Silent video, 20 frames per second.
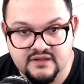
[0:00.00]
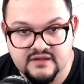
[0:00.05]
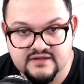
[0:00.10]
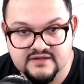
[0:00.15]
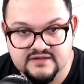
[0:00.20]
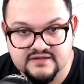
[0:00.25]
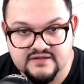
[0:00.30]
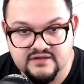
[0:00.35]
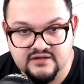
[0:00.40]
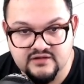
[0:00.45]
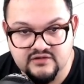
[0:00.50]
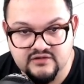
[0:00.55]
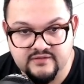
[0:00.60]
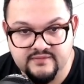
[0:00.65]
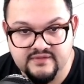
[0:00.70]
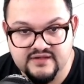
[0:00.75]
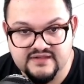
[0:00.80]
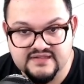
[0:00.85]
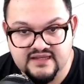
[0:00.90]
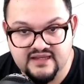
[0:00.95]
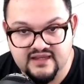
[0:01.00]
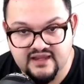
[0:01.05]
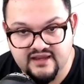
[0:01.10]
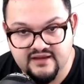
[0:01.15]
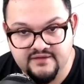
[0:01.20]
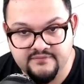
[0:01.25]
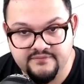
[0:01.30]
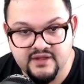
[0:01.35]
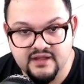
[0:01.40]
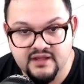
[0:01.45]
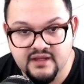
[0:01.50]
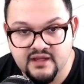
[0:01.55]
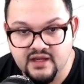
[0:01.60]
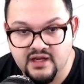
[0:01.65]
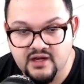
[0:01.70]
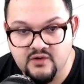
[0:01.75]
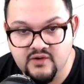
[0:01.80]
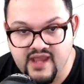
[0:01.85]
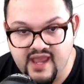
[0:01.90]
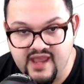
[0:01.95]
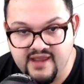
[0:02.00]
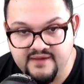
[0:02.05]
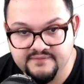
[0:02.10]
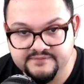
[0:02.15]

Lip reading: So I'm going to say OK.